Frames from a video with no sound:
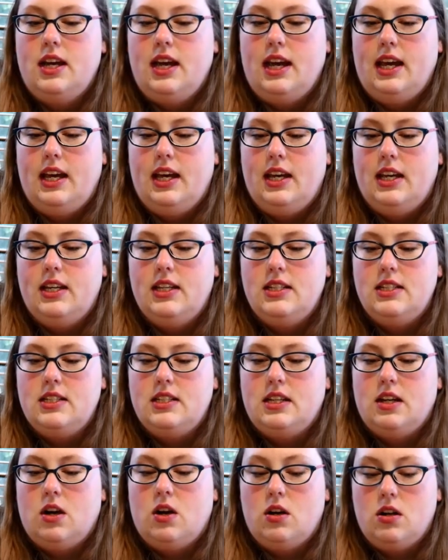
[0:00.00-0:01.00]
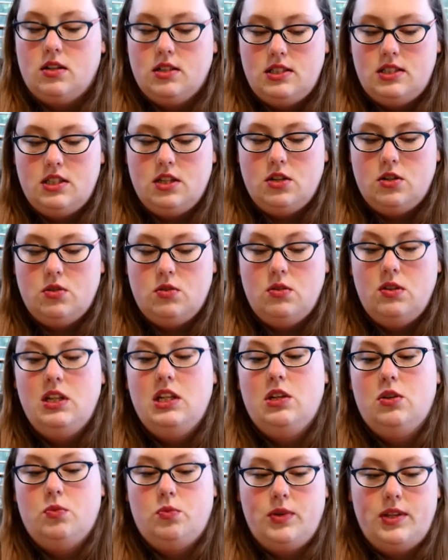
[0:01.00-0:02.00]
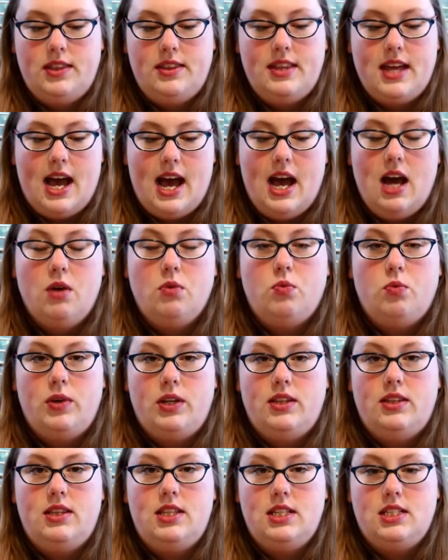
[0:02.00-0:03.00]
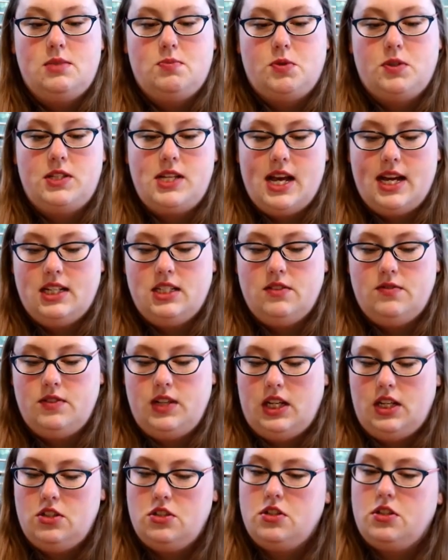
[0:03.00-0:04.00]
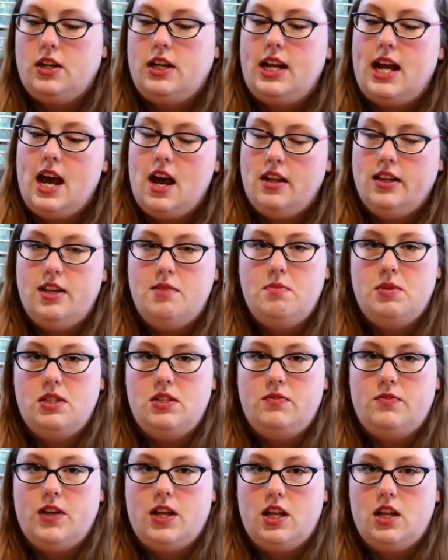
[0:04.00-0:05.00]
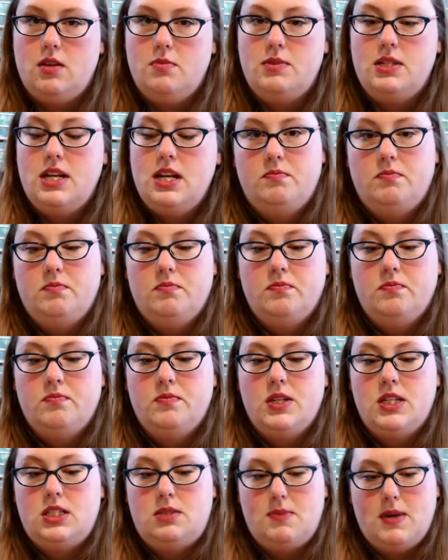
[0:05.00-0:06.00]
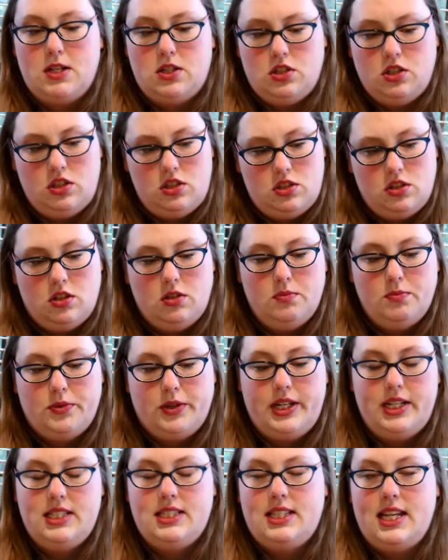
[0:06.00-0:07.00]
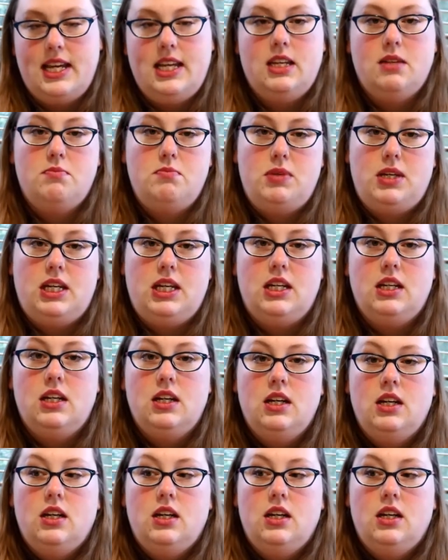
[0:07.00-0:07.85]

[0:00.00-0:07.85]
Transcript: And also with that, with this protective nature and how they've been developed, especially certain breeds, they can be